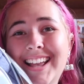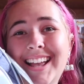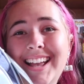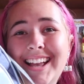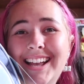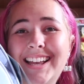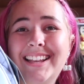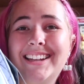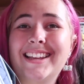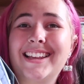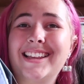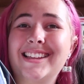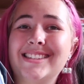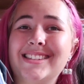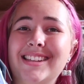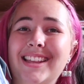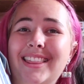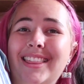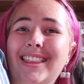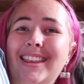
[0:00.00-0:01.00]
It is
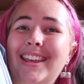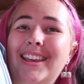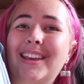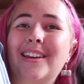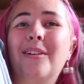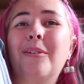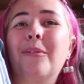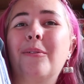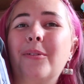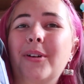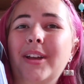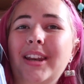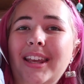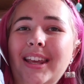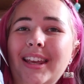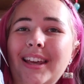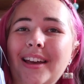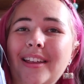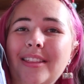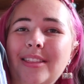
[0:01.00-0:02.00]
the
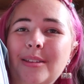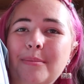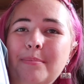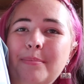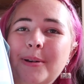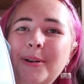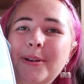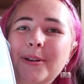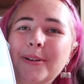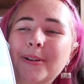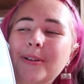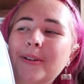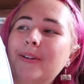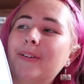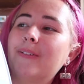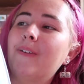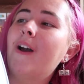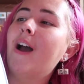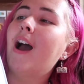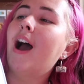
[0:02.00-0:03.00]
Winnie the
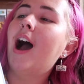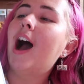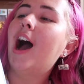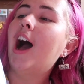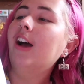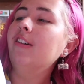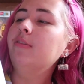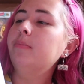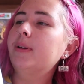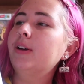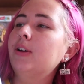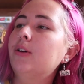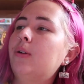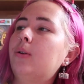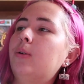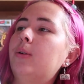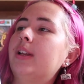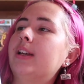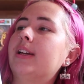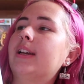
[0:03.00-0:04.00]
Pooh. I've been
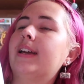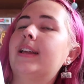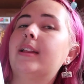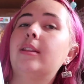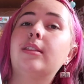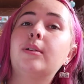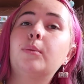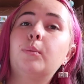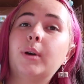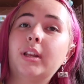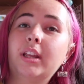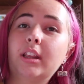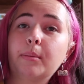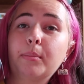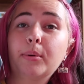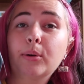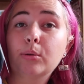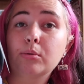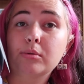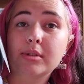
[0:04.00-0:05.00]
calling it the Winnie the
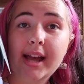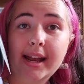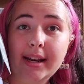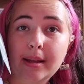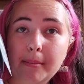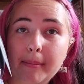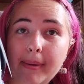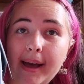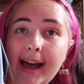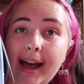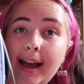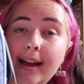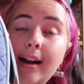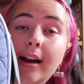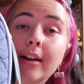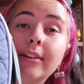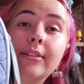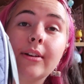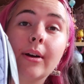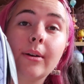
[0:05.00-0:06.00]
Pooh denim bag.
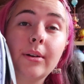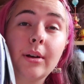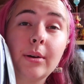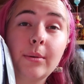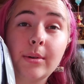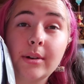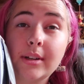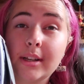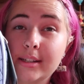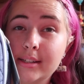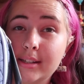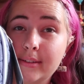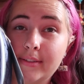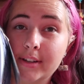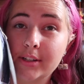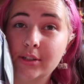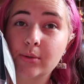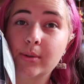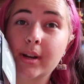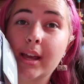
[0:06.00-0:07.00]
I don't know what its
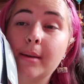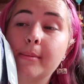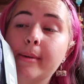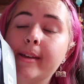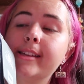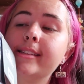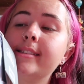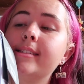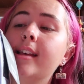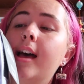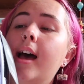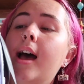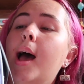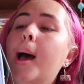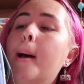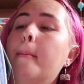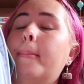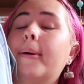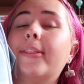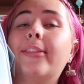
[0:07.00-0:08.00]
official name is,
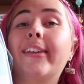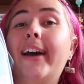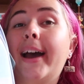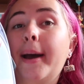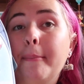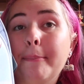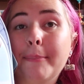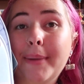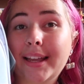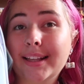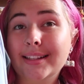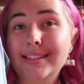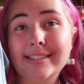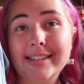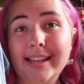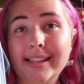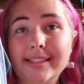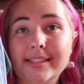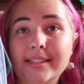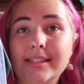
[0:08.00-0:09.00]
but that makes
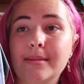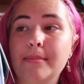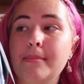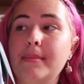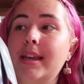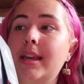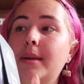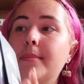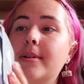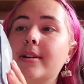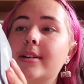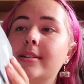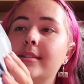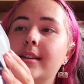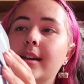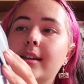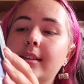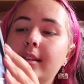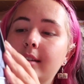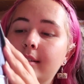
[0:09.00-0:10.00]
sense to me because
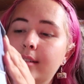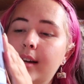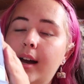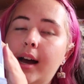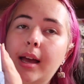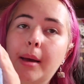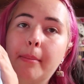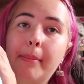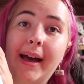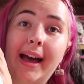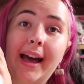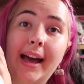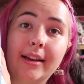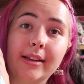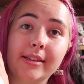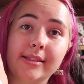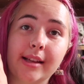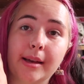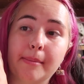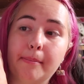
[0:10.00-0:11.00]
like the entire bag
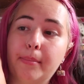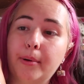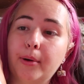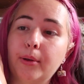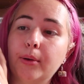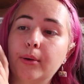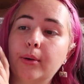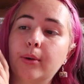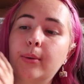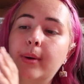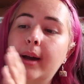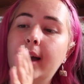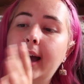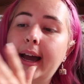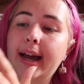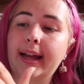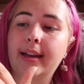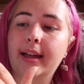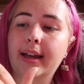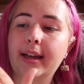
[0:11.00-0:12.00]
is like blue,
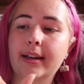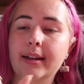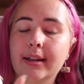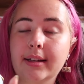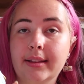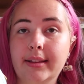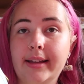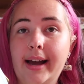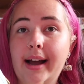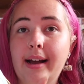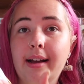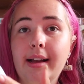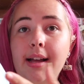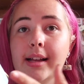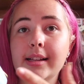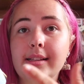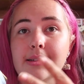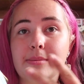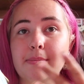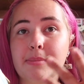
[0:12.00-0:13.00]
and like that
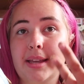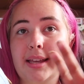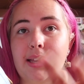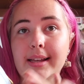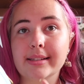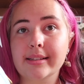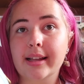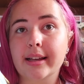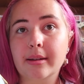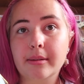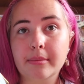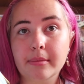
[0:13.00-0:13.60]
to me is like,